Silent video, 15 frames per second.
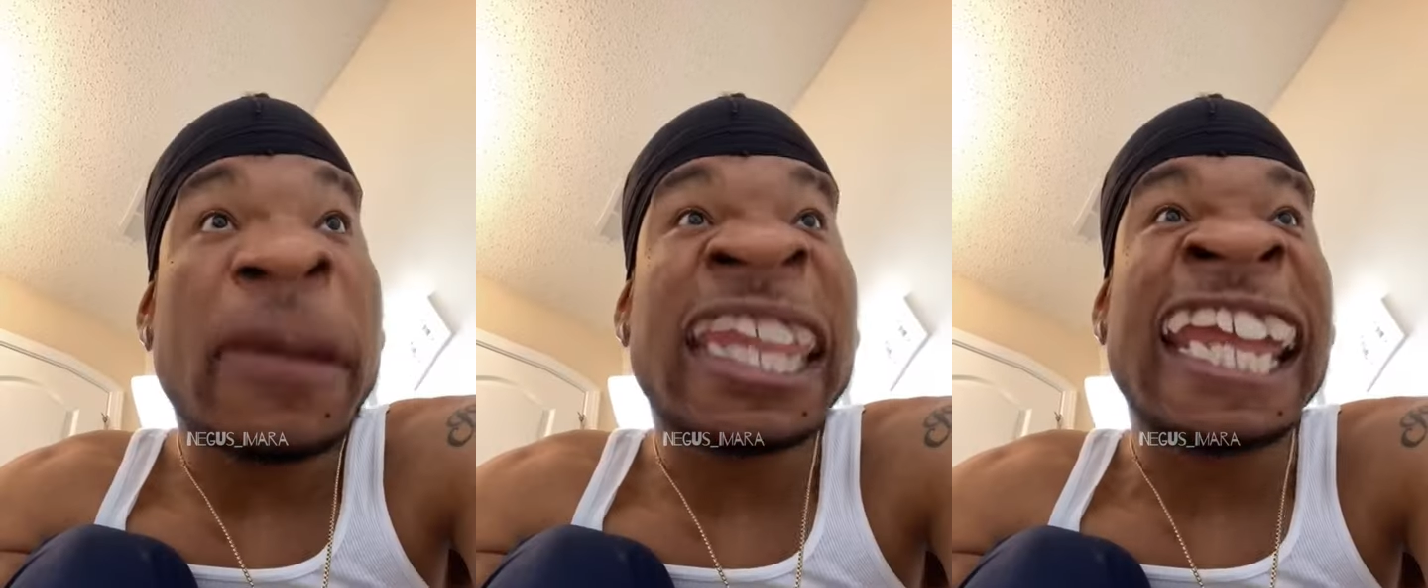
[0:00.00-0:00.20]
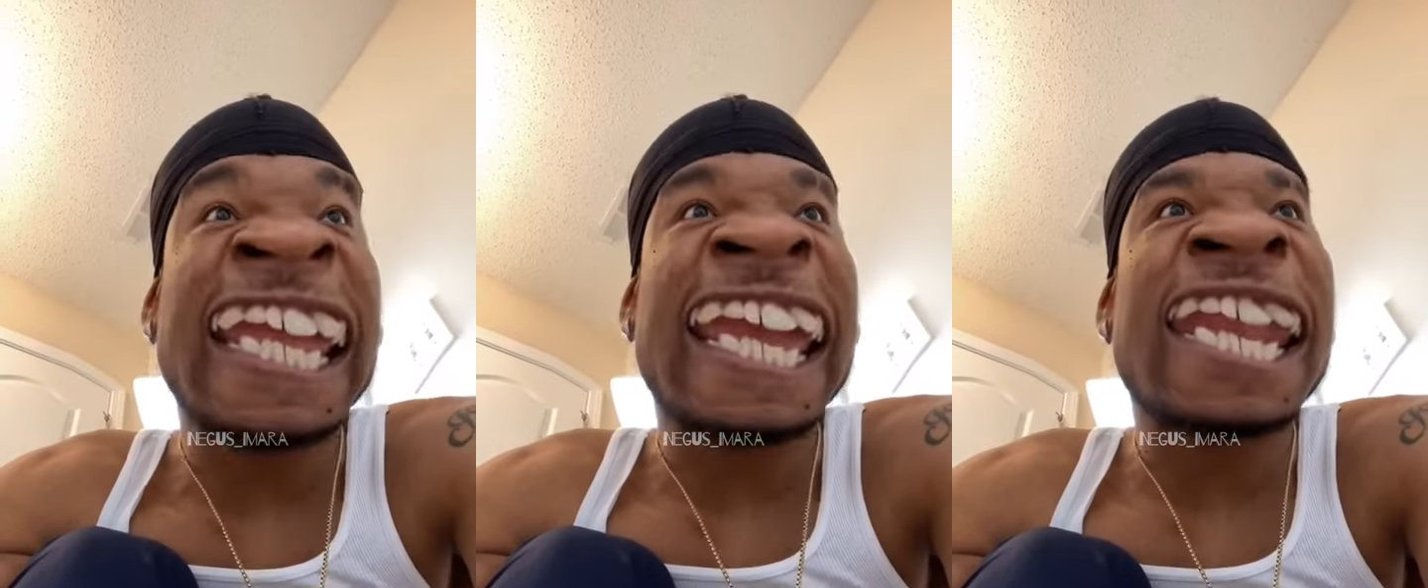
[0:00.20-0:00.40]

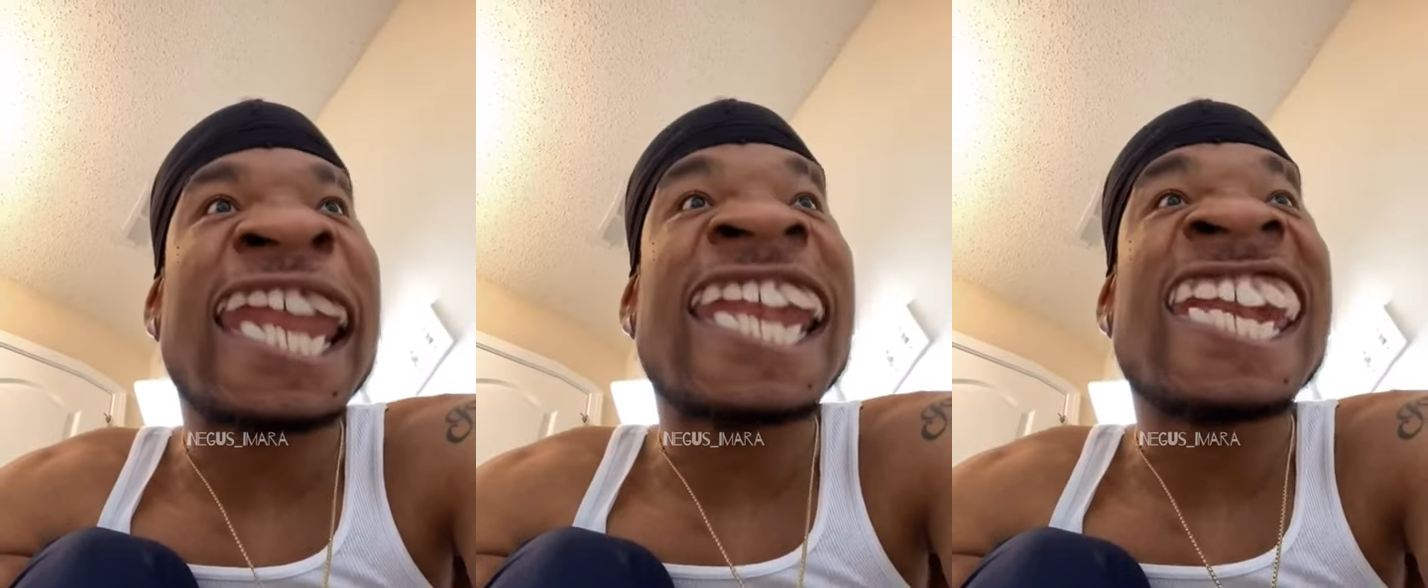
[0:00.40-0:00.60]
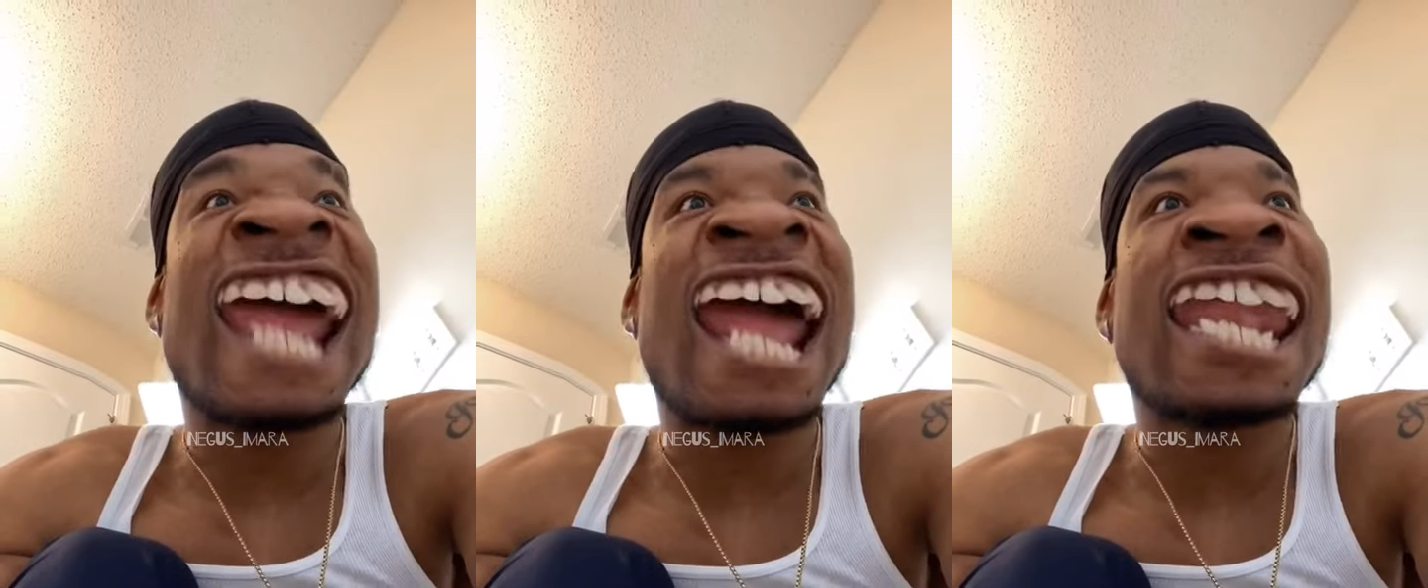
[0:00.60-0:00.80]
think you're
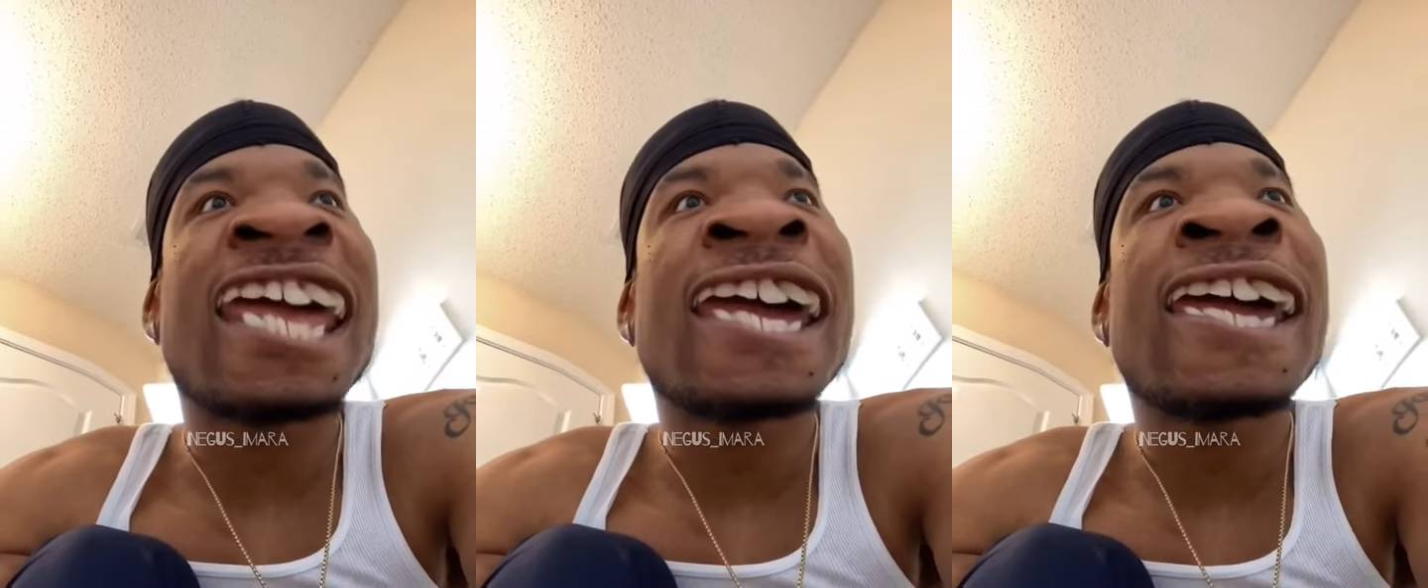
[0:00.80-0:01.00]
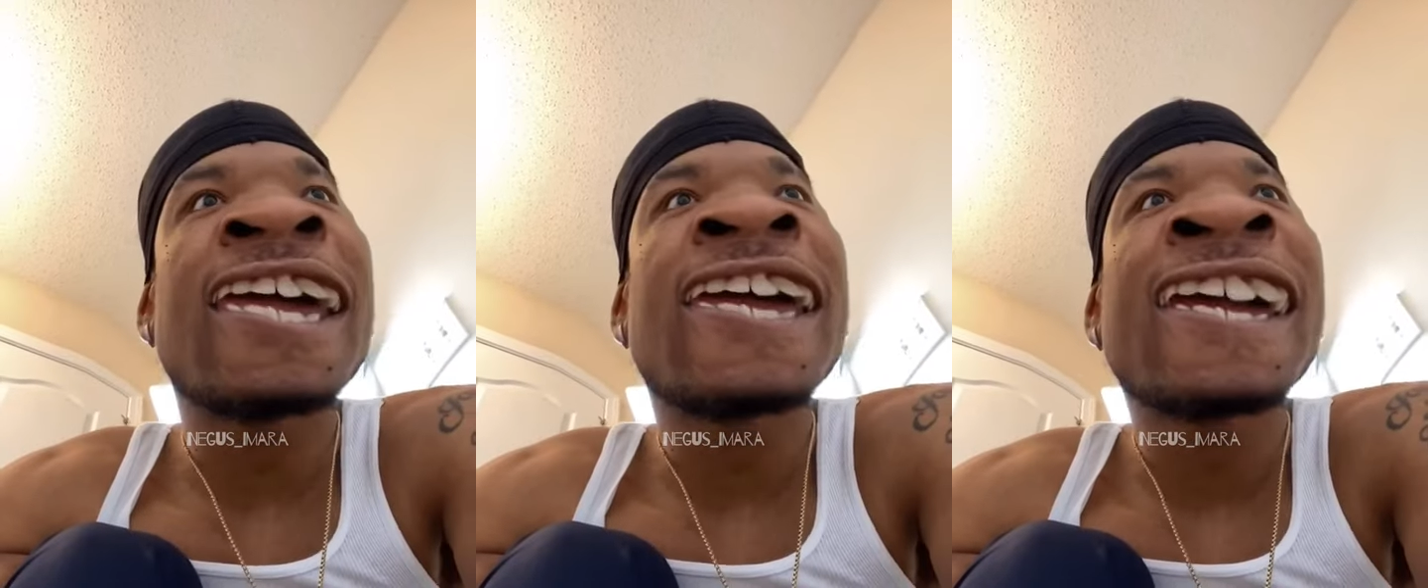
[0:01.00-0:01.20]
dead.
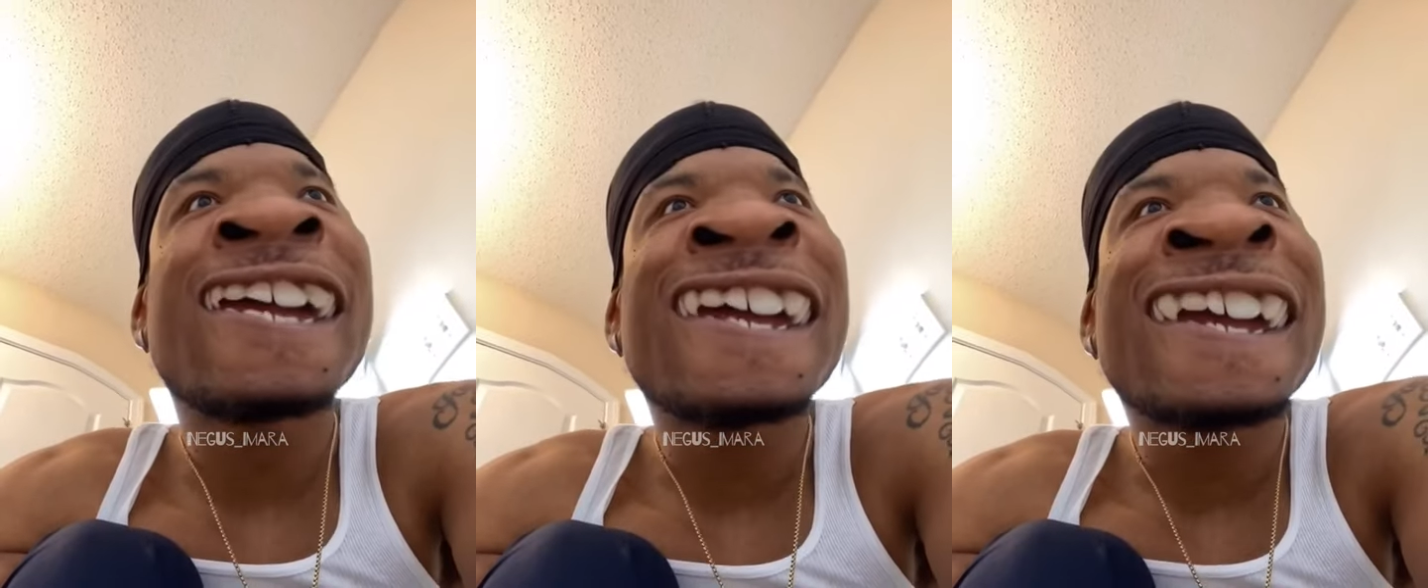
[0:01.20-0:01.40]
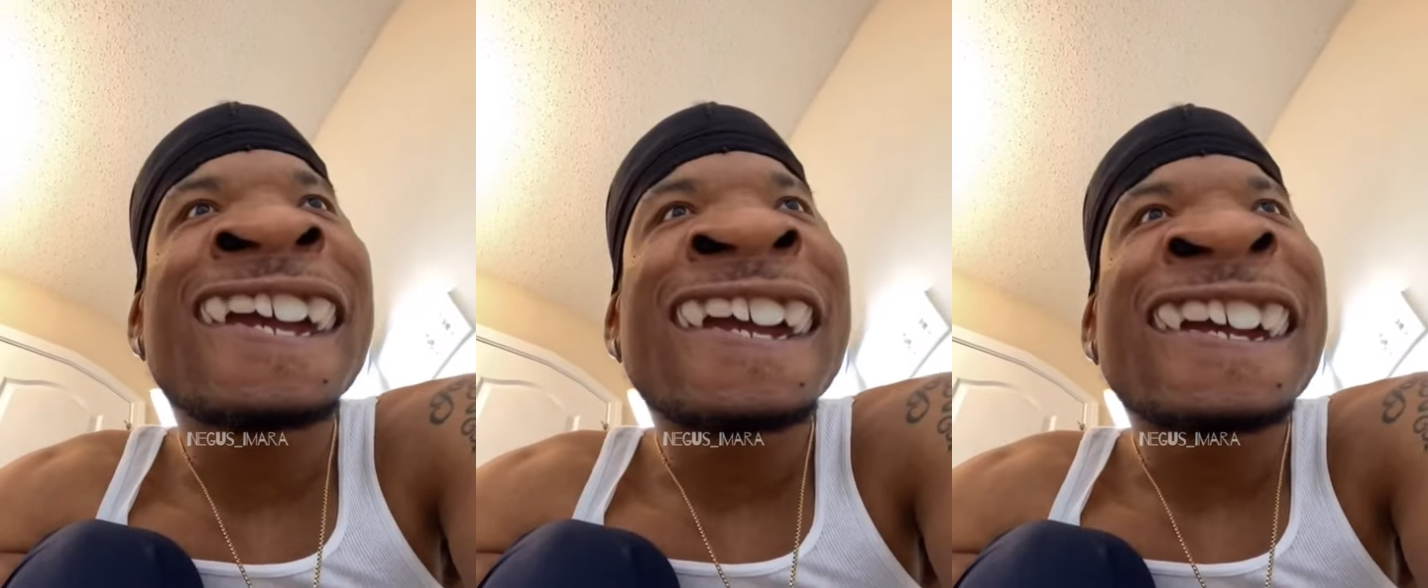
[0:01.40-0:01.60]

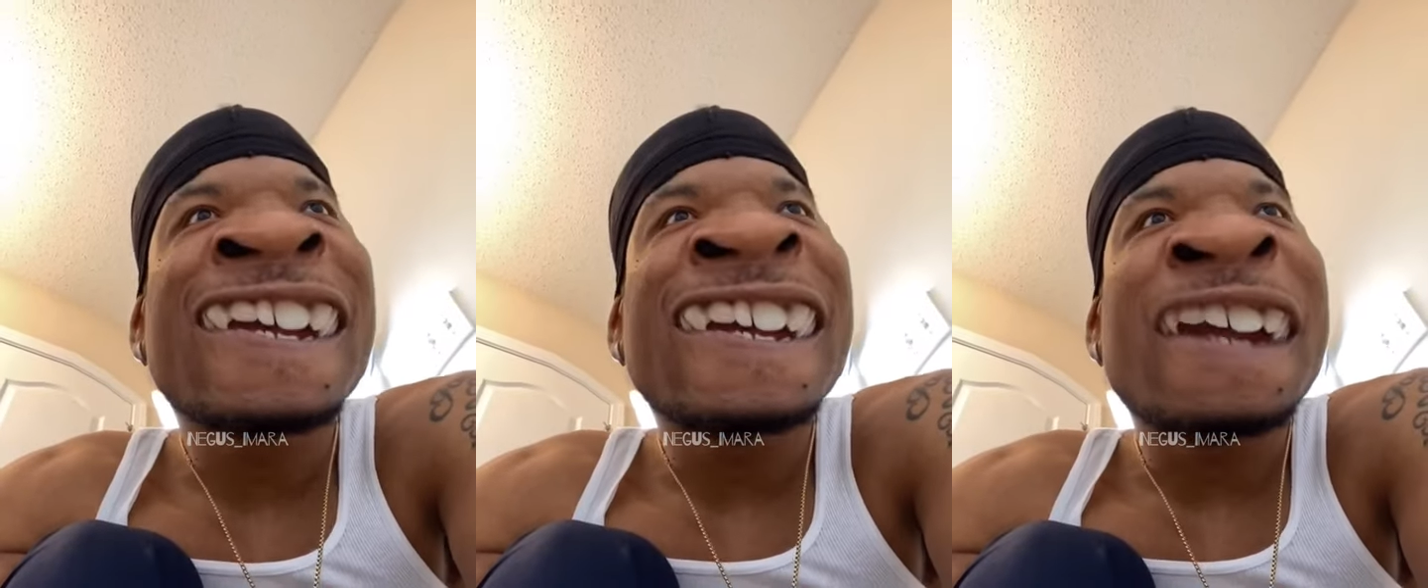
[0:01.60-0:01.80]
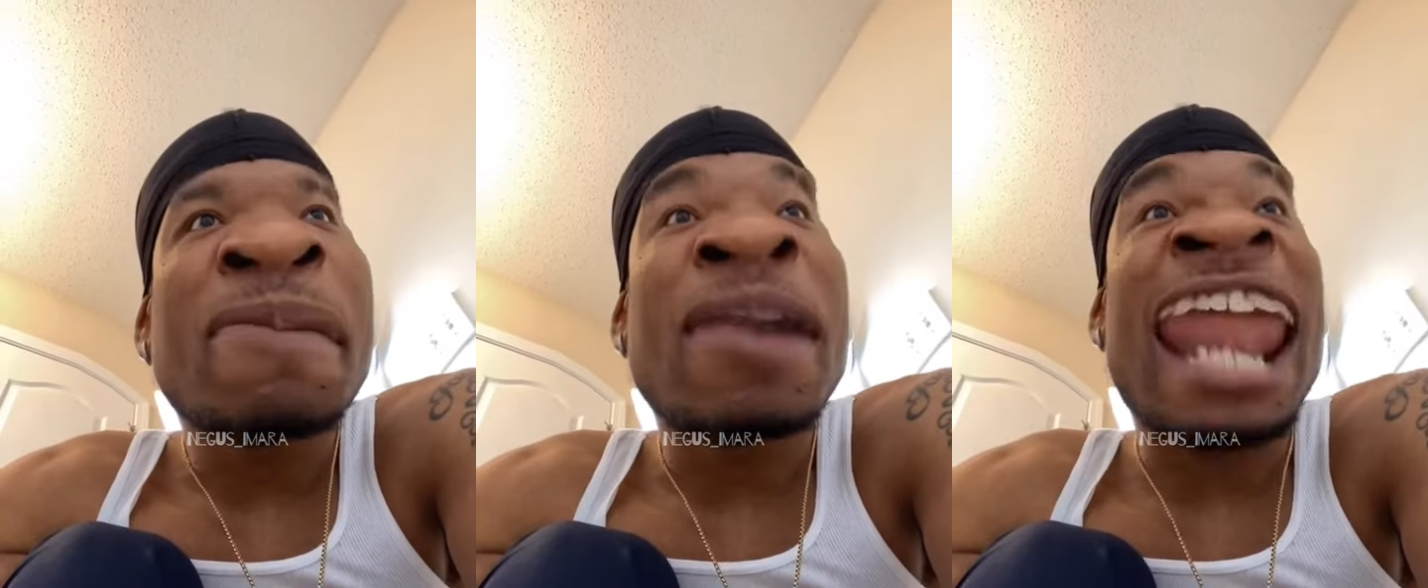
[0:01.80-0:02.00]
I